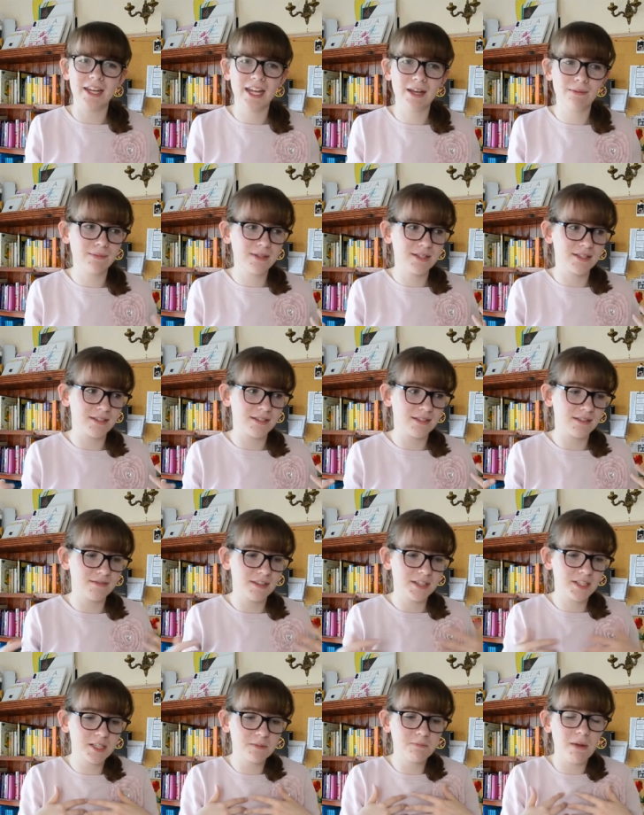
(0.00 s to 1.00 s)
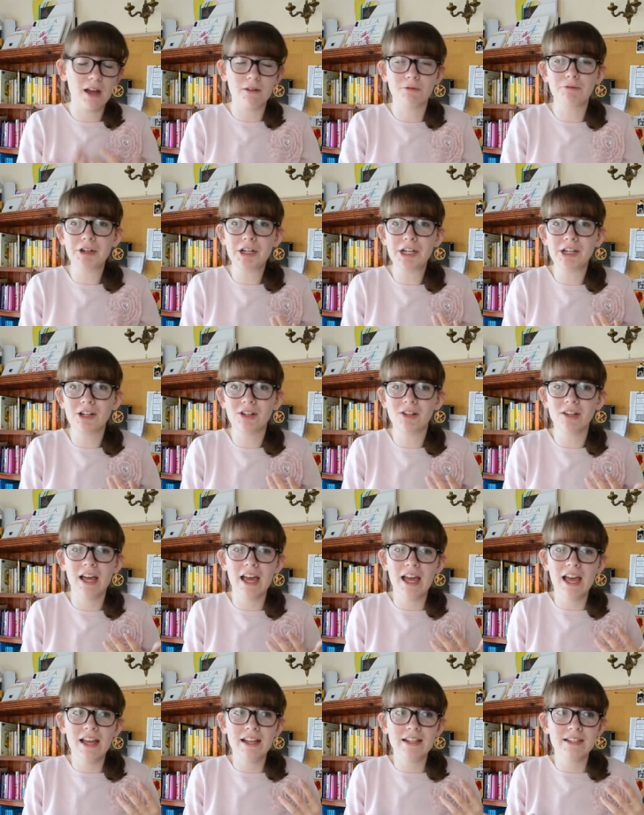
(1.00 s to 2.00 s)
It was, this is my real
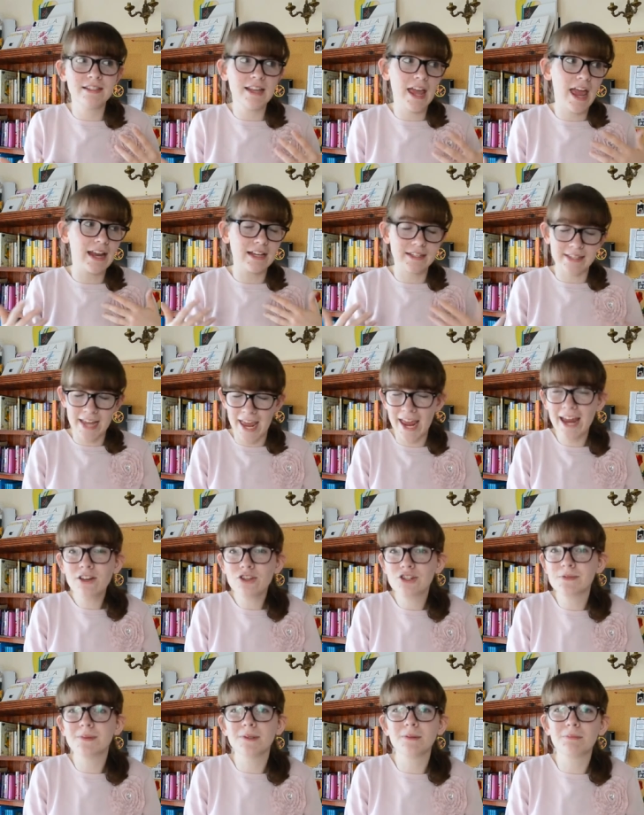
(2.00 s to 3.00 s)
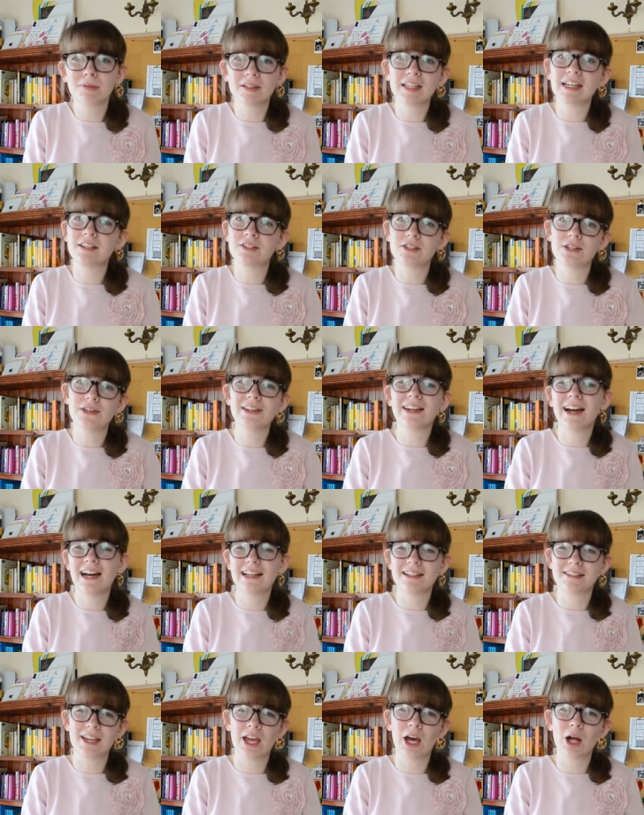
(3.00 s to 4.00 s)
and tangible plea to you
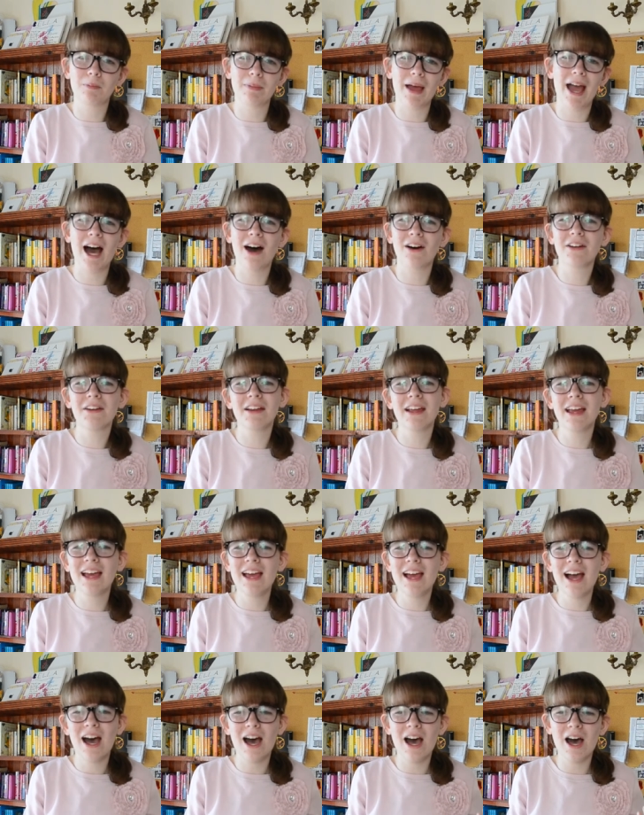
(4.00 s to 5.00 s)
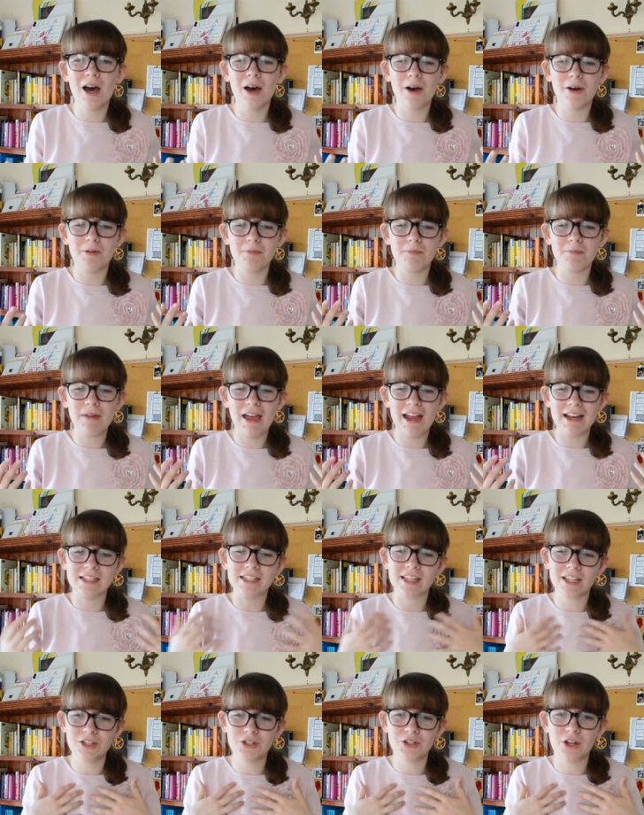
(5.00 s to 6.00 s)
guys to help out, um, and to
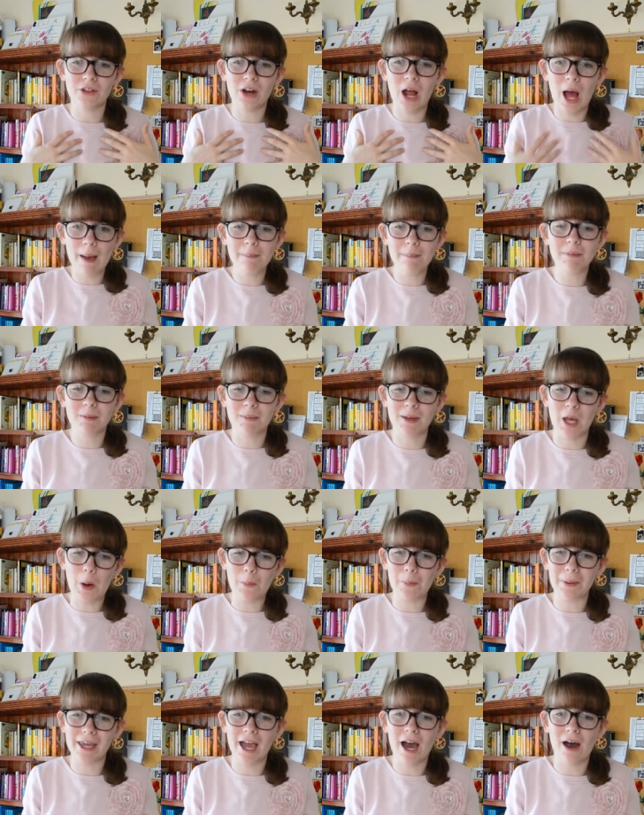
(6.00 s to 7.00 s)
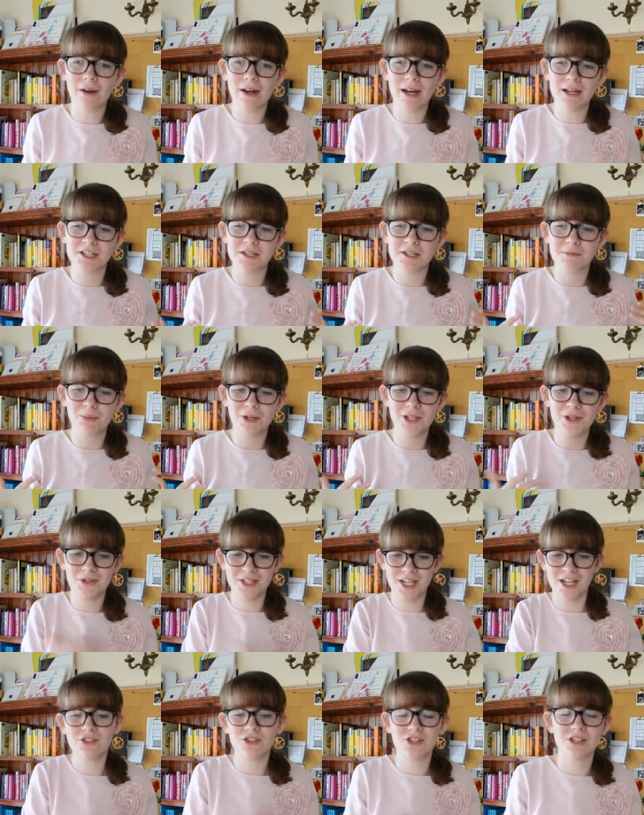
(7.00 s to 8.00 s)
let you know that I'm going to be helping out and to bring your
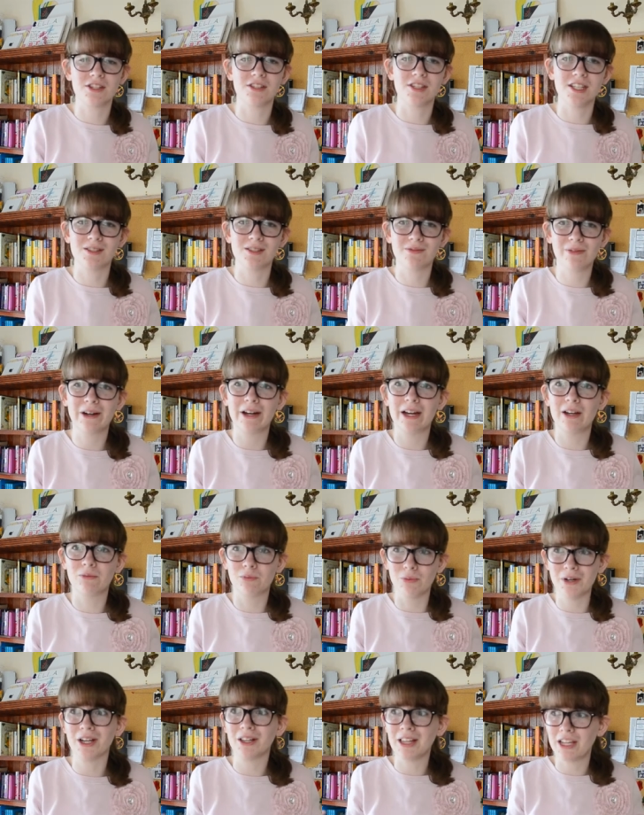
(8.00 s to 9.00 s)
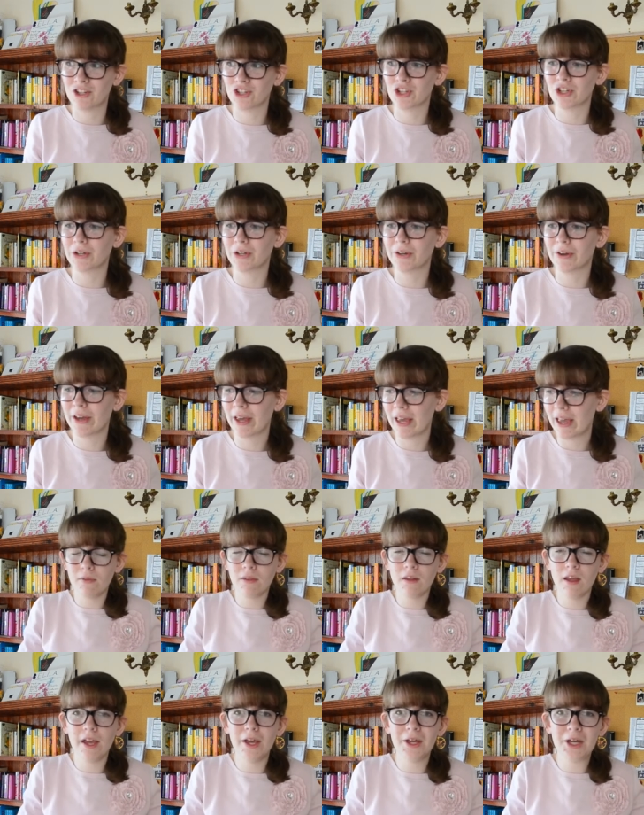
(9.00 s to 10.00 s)
attention to this very real issue.
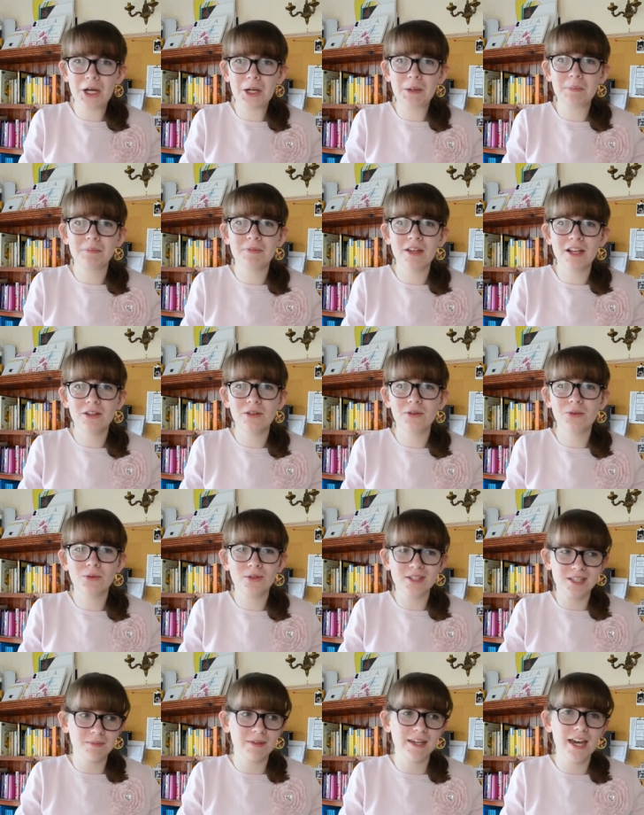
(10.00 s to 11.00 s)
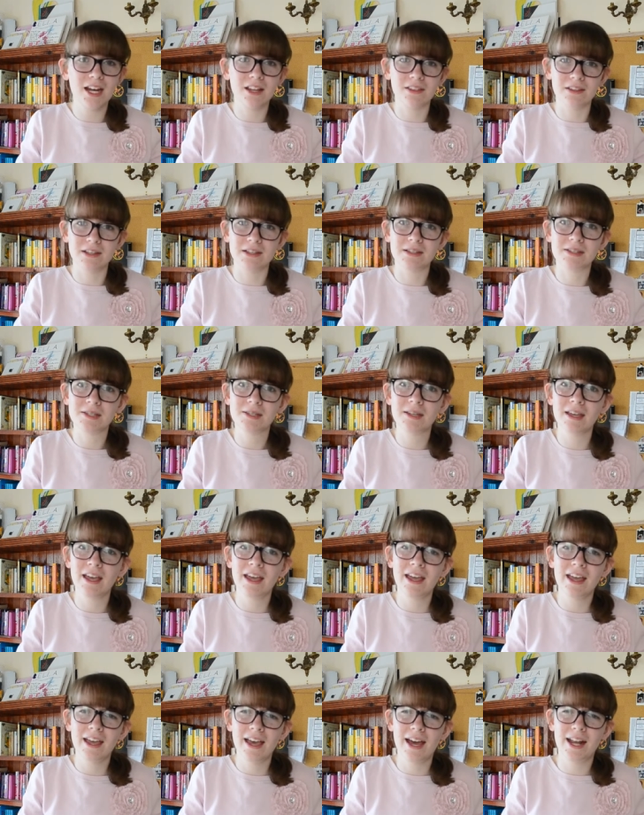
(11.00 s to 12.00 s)
I hope that you got something out of this,
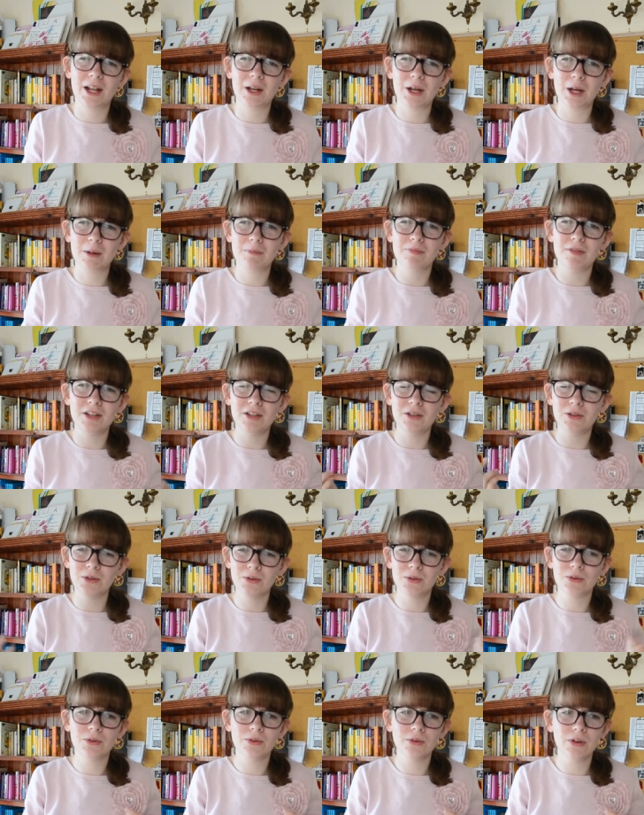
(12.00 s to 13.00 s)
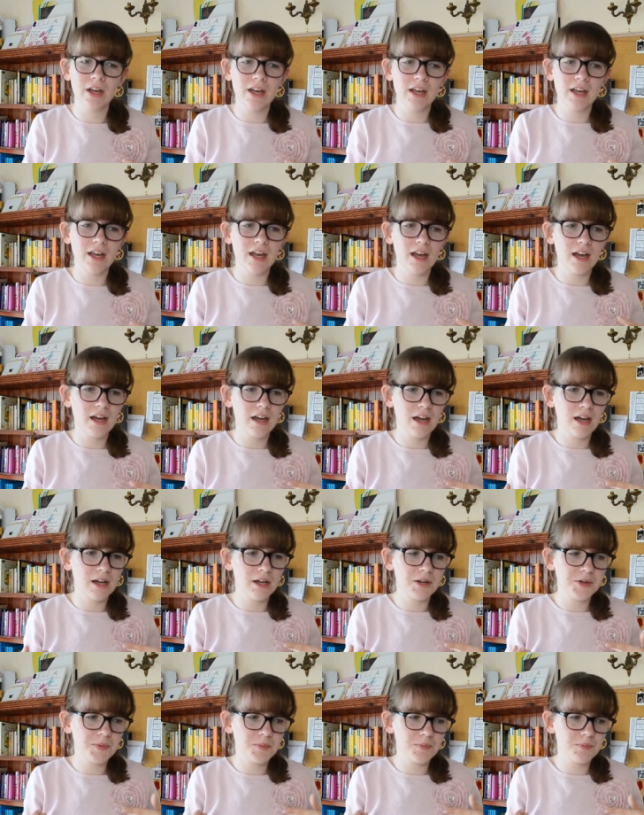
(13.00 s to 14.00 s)
and I hope that you
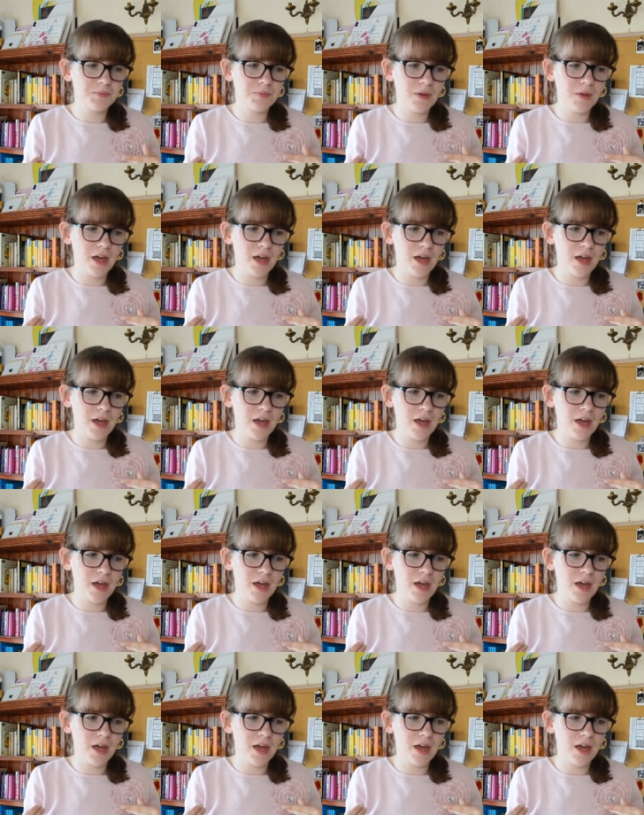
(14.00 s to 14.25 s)
um,